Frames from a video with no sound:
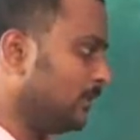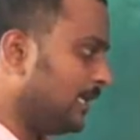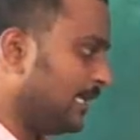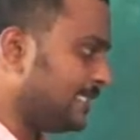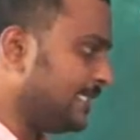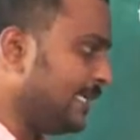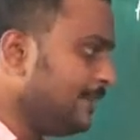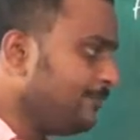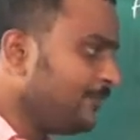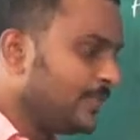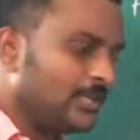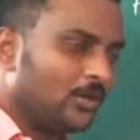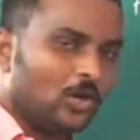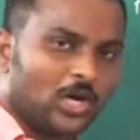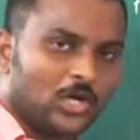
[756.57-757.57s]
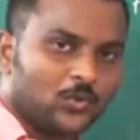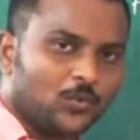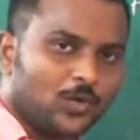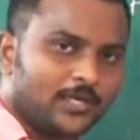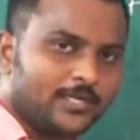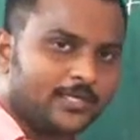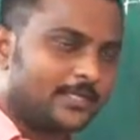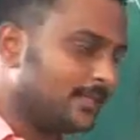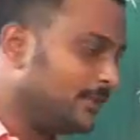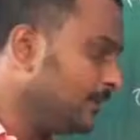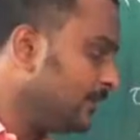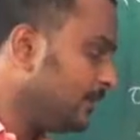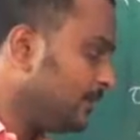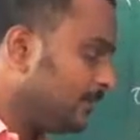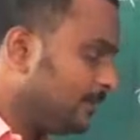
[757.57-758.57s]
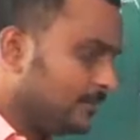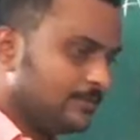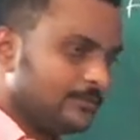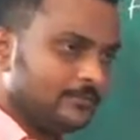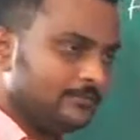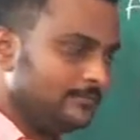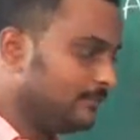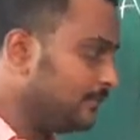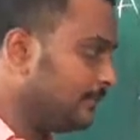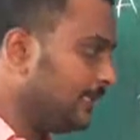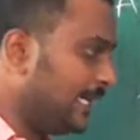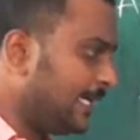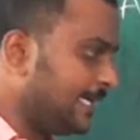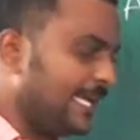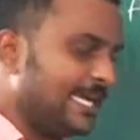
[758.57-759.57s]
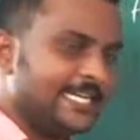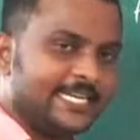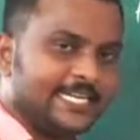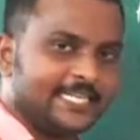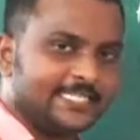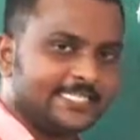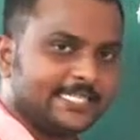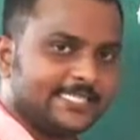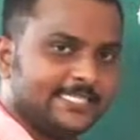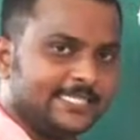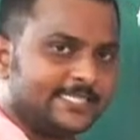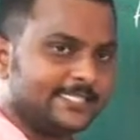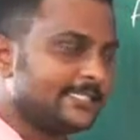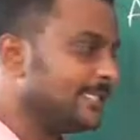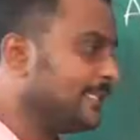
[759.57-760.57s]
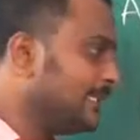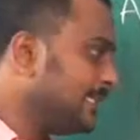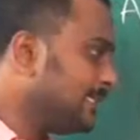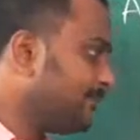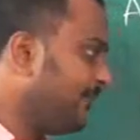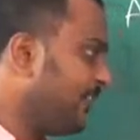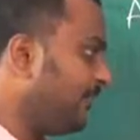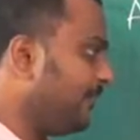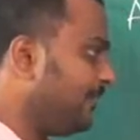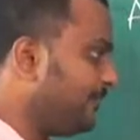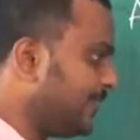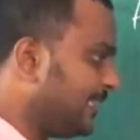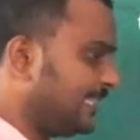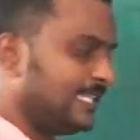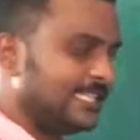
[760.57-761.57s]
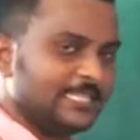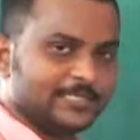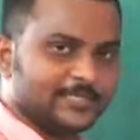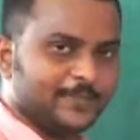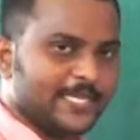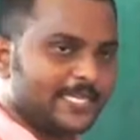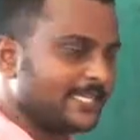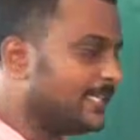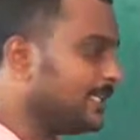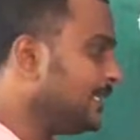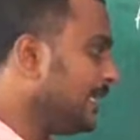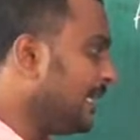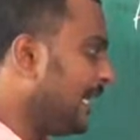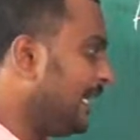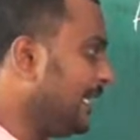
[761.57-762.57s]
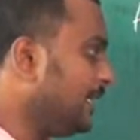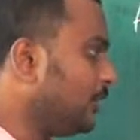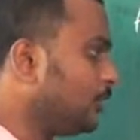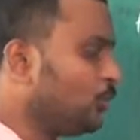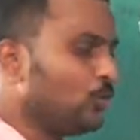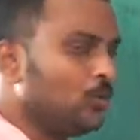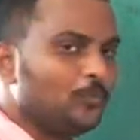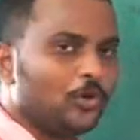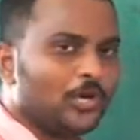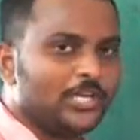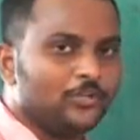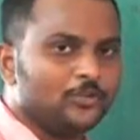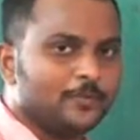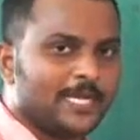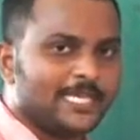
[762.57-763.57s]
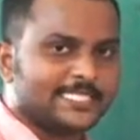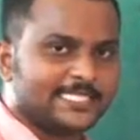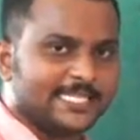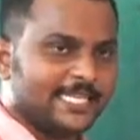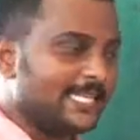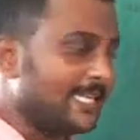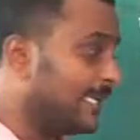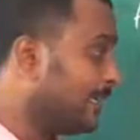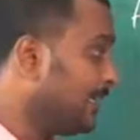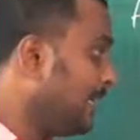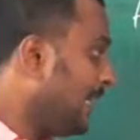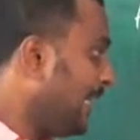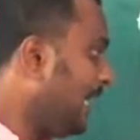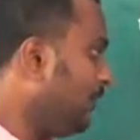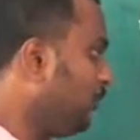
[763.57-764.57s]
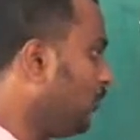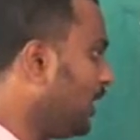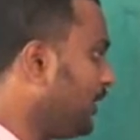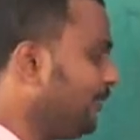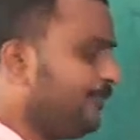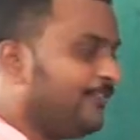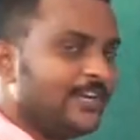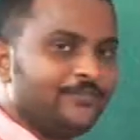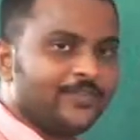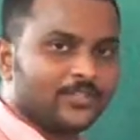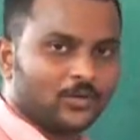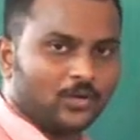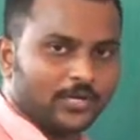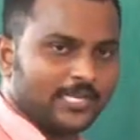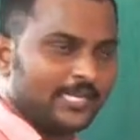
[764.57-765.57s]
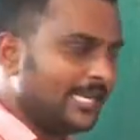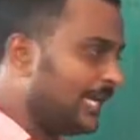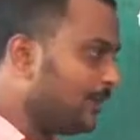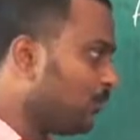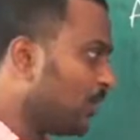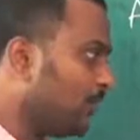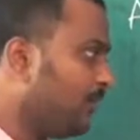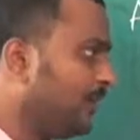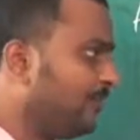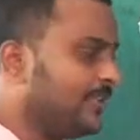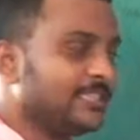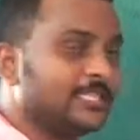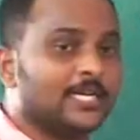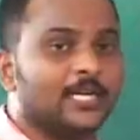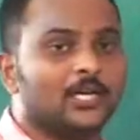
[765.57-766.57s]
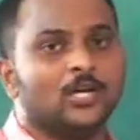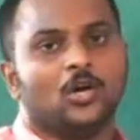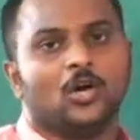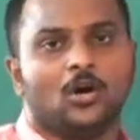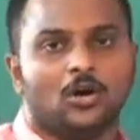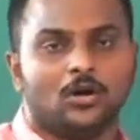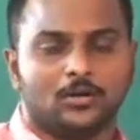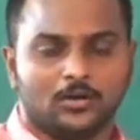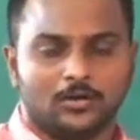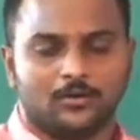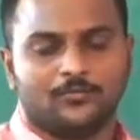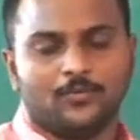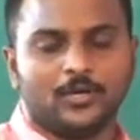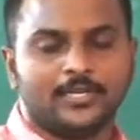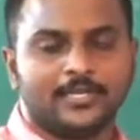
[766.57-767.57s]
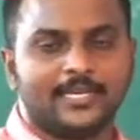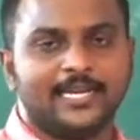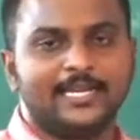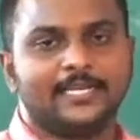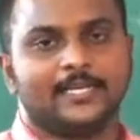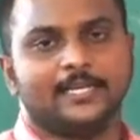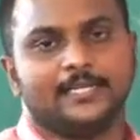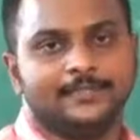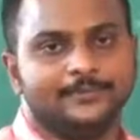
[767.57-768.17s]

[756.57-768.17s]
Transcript: Let's see, the hot water at 80 degrees Celsius is filled in this beaker, and two boiling tubes are taken, and one filled with oil and one filled with water at